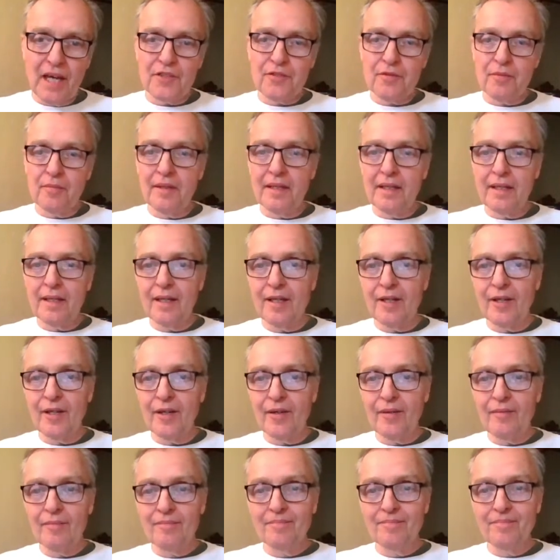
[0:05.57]
Thanks for being
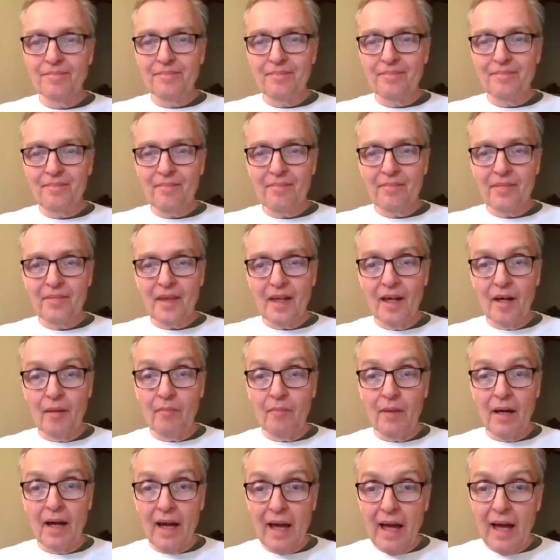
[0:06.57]
here.
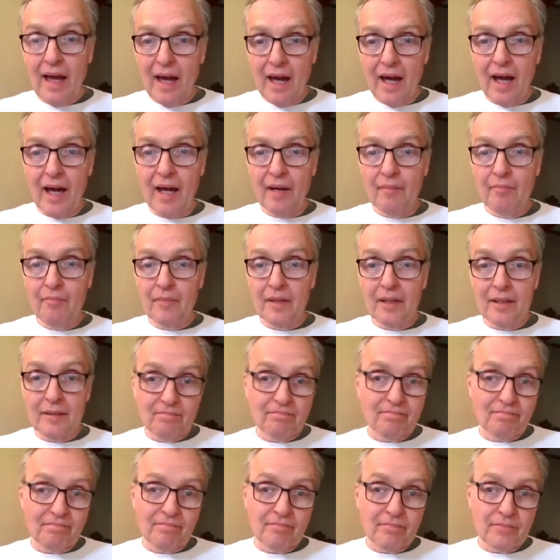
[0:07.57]

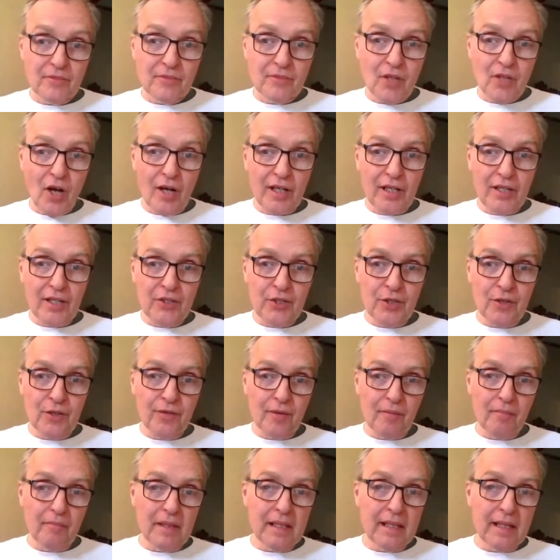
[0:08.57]
I'm talking to
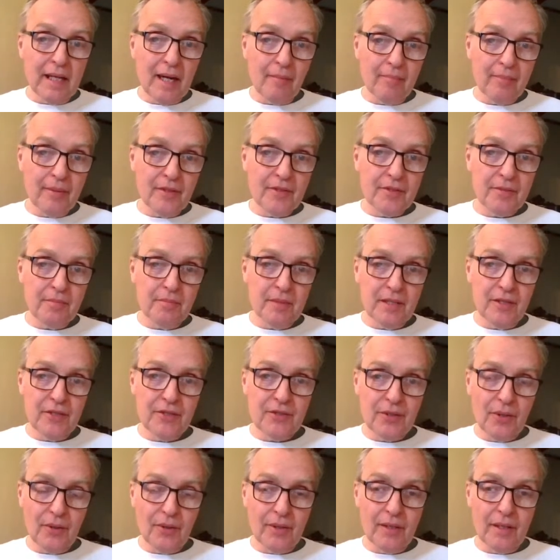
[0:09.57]
you from Minneapolis,
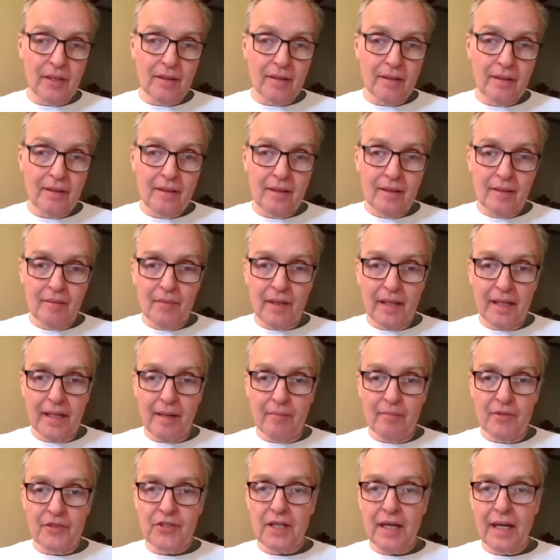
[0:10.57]
Minnesota. My
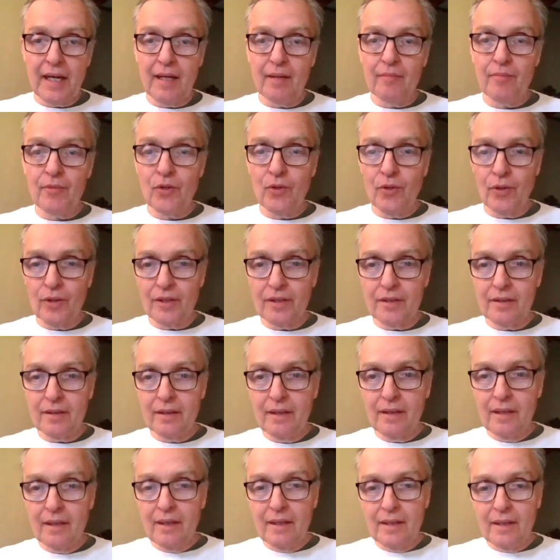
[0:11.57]
name is Cam
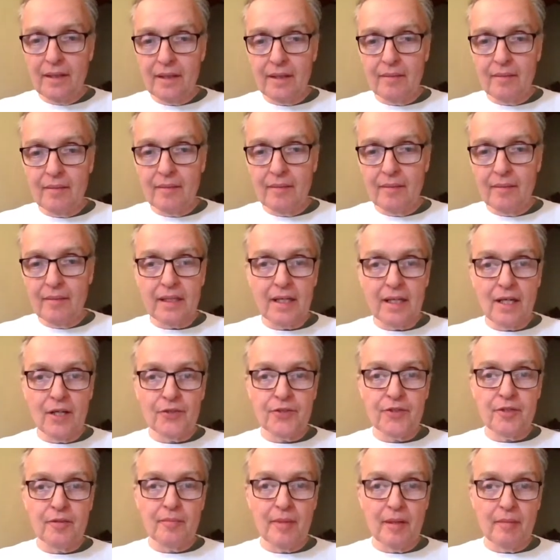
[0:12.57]
Gordon, and I'm a city
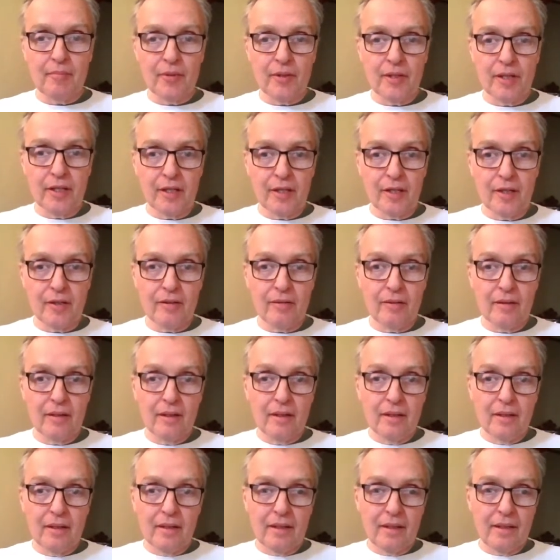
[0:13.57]
council member
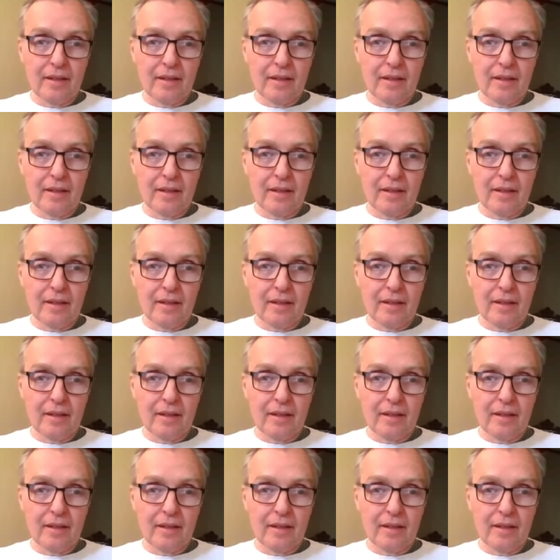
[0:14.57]
here,